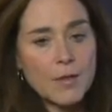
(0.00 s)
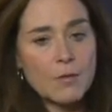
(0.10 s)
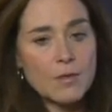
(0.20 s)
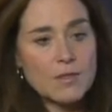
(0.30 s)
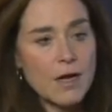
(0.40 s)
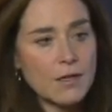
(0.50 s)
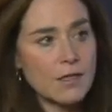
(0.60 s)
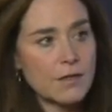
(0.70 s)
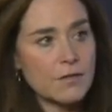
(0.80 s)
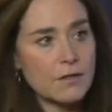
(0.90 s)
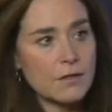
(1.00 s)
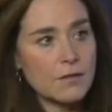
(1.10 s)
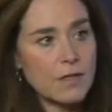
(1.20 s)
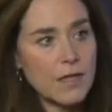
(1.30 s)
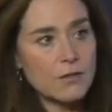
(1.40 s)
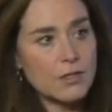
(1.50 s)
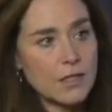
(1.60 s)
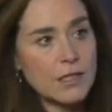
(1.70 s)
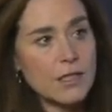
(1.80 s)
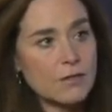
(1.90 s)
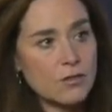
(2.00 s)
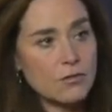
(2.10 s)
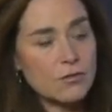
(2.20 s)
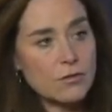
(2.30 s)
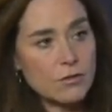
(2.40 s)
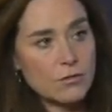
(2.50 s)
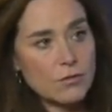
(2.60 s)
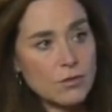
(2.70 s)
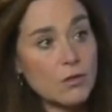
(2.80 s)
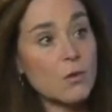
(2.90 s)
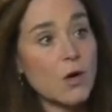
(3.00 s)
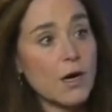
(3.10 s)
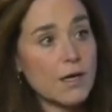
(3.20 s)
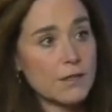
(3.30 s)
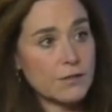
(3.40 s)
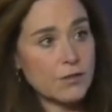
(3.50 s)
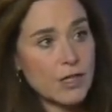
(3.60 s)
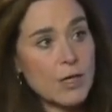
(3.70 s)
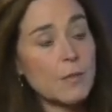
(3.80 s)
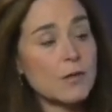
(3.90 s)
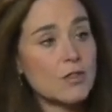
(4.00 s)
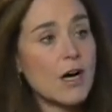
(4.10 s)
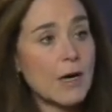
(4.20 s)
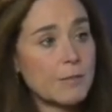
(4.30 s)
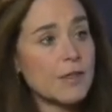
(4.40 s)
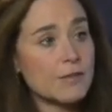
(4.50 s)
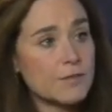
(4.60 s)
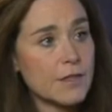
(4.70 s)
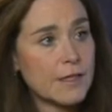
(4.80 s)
it was not given the energy it needed to go on and to keep on top of.